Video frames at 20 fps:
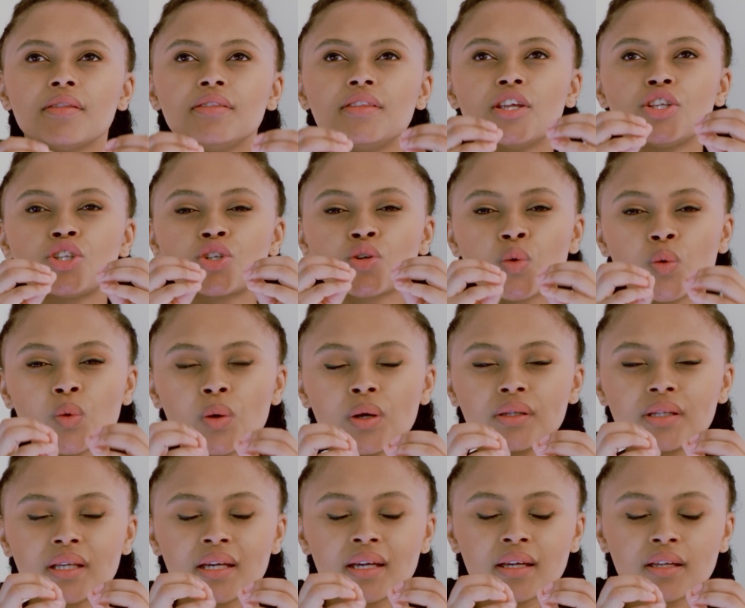
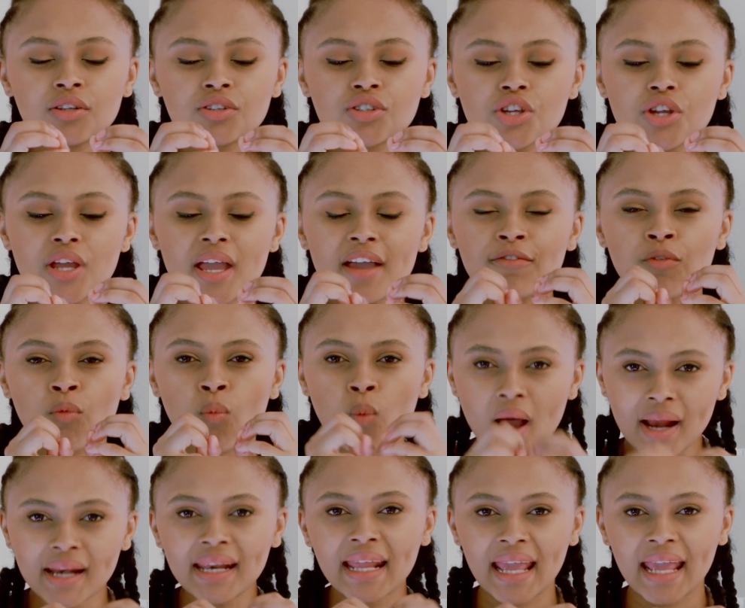so you have
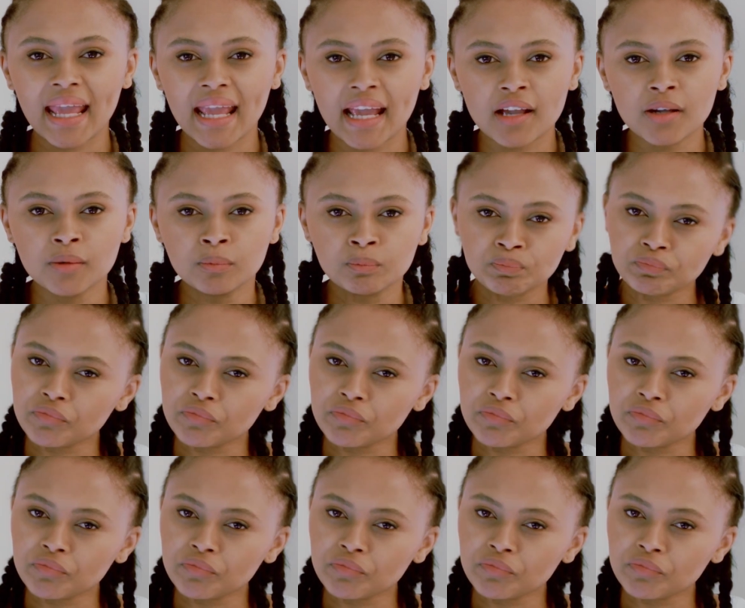one egg.